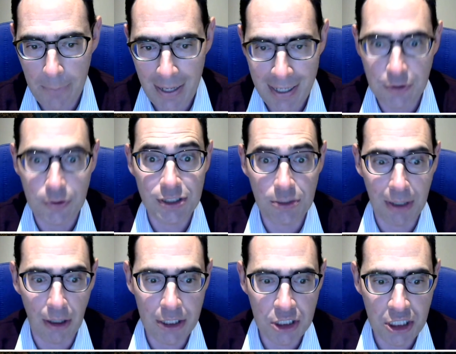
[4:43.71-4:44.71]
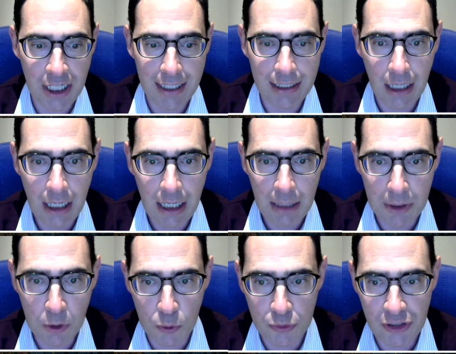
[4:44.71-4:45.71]
battery supply chain,
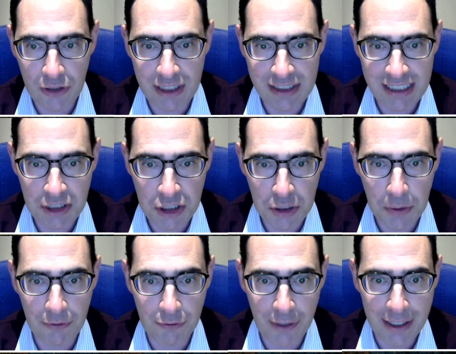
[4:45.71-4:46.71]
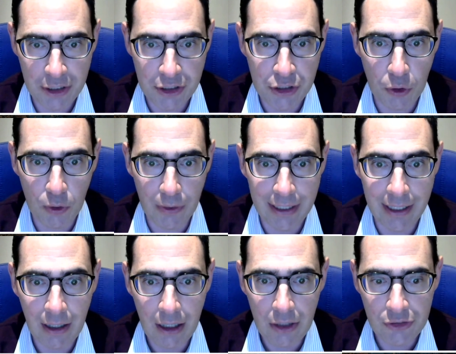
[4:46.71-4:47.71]
but also this issue of friendshoring.